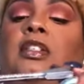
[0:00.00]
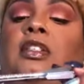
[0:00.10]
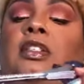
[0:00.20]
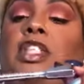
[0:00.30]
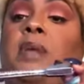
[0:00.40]

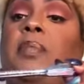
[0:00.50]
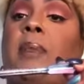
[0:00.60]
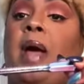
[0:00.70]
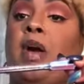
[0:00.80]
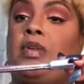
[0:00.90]
shape them
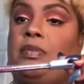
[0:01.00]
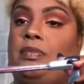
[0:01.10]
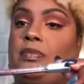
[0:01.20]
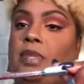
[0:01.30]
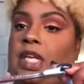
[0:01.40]
out,
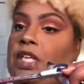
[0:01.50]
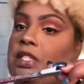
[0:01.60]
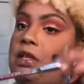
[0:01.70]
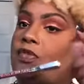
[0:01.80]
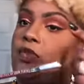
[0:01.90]

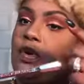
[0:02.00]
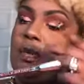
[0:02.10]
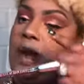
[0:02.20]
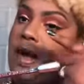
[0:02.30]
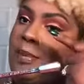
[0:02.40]
because of course
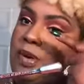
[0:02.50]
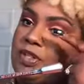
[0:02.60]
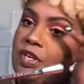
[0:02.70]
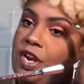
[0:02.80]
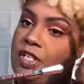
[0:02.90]
my eyebrows
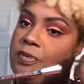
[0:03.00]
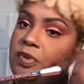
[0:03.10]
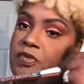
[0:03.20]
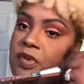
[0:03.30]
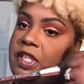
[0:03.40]
are not as
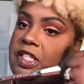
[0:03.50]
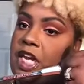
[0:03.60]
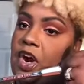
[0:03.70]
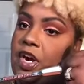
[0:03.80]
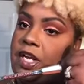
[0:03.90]
beautiful as they
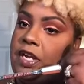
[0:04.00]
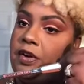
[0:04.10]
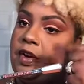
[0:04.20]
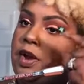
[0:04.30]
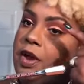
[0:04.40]
are here.